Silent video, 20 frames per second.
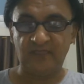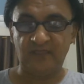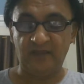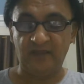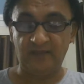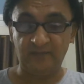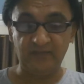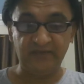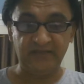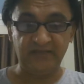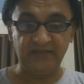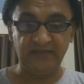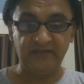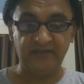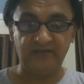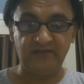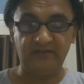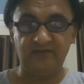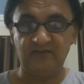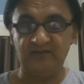booking
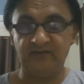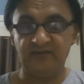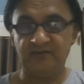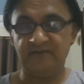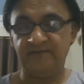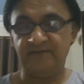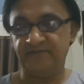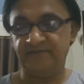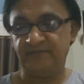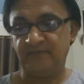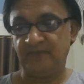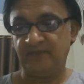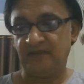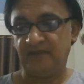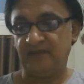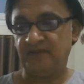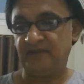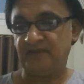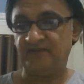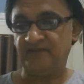or
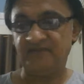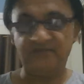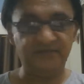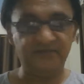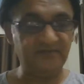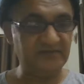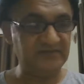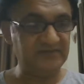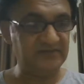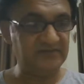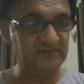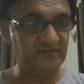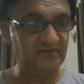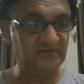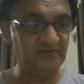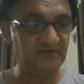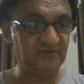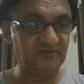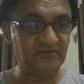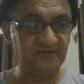confirmation
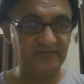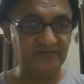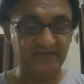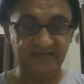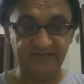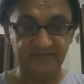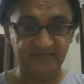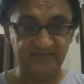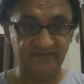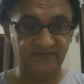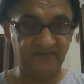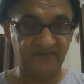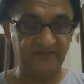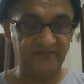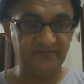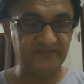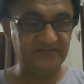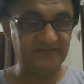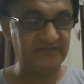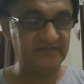or date
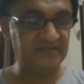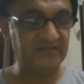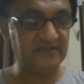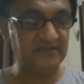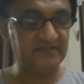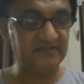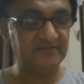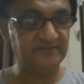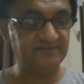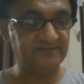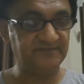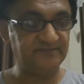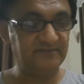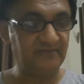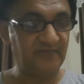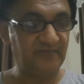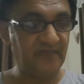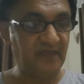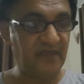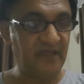confirmation that
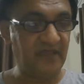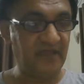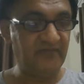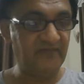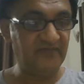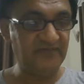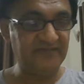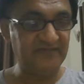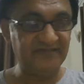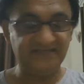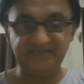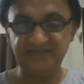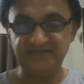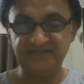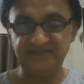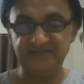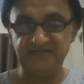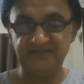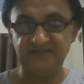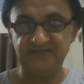every
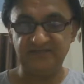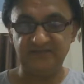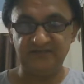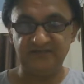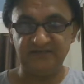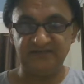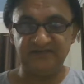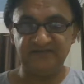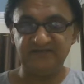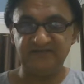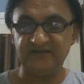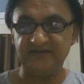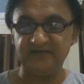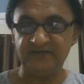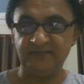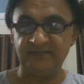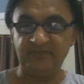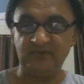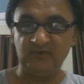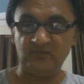teacher is worried
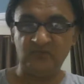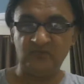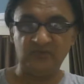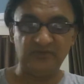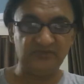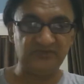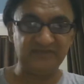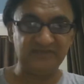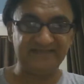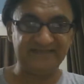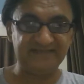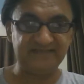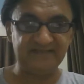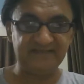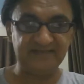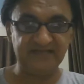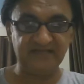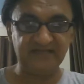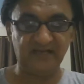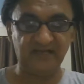about what to
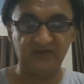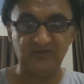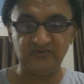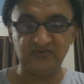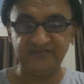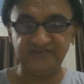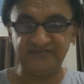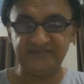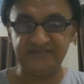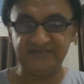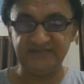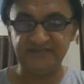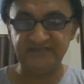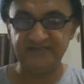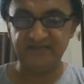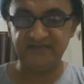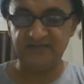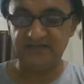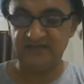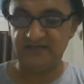study, how to
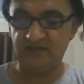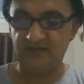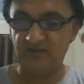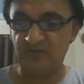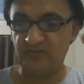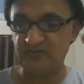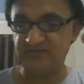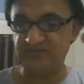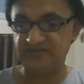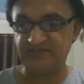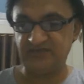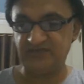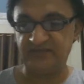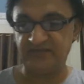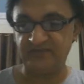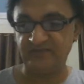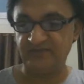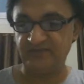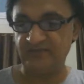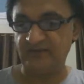study, and how much
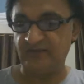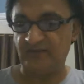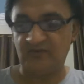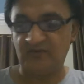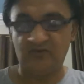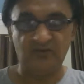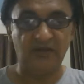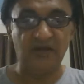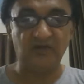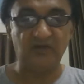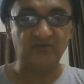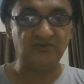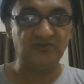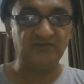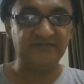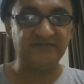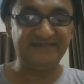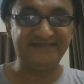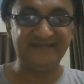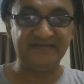time or how
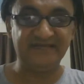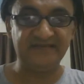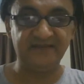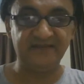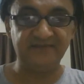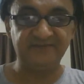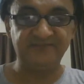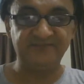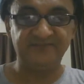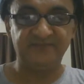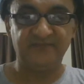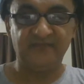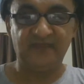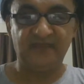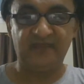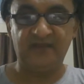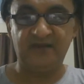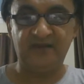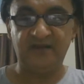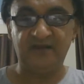to study,
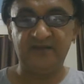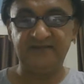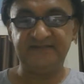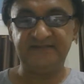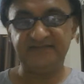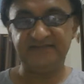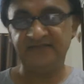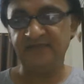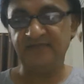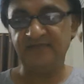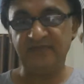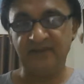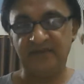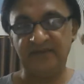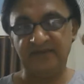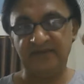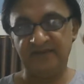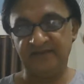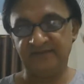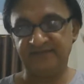
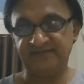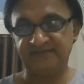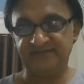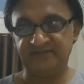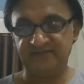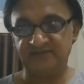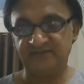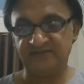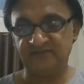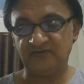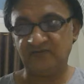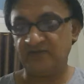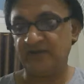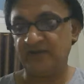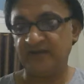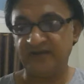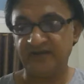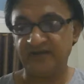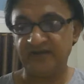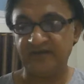streamline his or
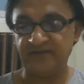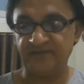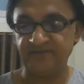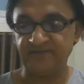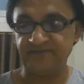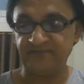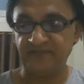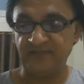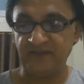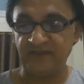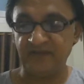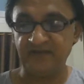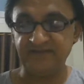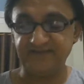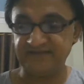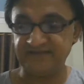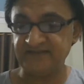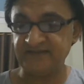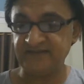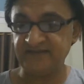her
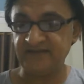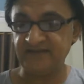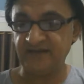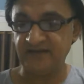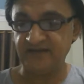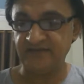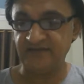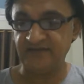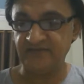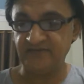study guide.